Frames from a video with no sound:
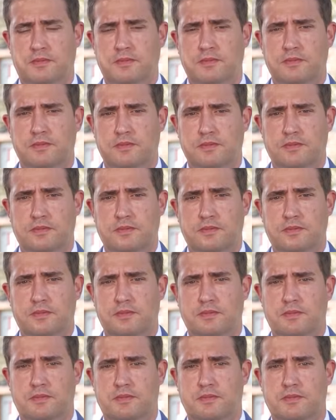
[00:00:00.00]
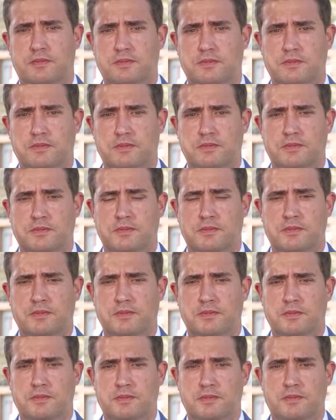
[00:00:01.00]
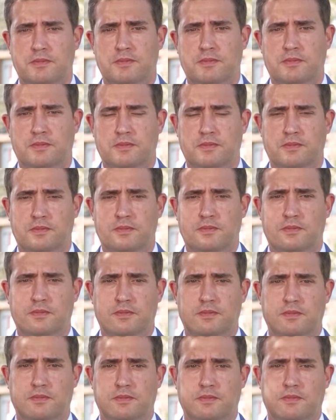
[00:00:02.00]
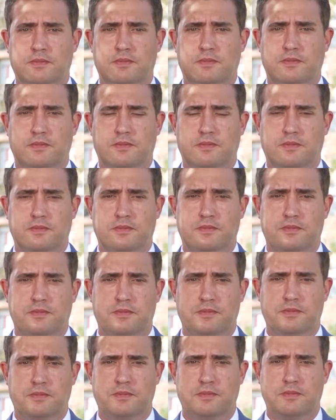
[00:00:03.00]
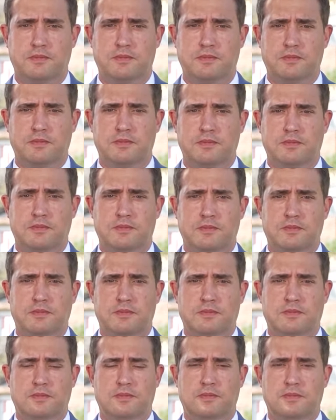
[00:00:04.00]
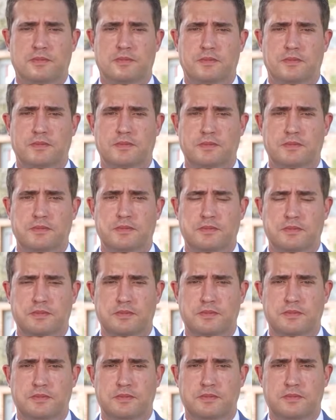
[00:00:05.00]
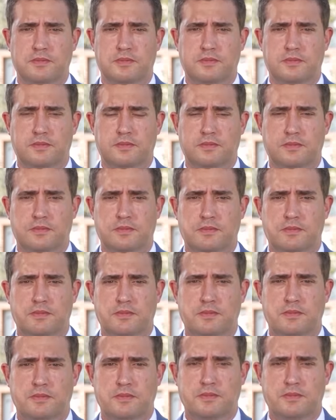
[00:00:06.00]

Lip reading: This person isn't speaking.